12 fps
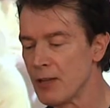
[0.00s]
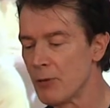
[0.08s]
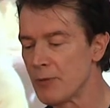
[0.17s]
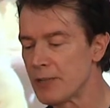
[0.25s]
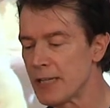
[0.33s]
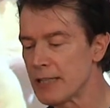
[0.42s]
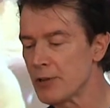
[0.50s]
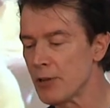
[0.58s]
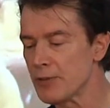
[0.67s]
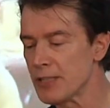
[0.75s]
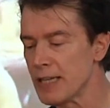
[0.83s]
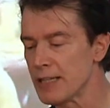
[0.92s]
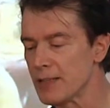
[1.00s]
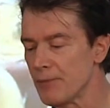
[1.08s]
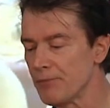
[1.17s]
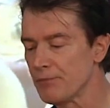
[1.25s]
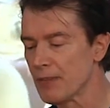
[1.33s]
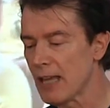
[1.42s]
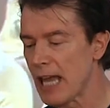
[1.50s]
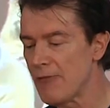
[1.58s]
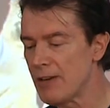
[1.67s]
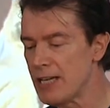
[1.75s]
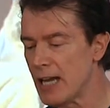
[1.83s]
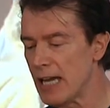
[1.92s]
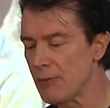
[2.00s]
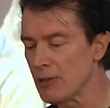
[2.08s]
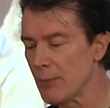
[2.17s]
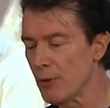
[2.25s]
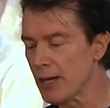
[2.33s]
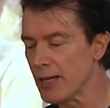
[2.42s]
Well, the big dog did. Every night when the boy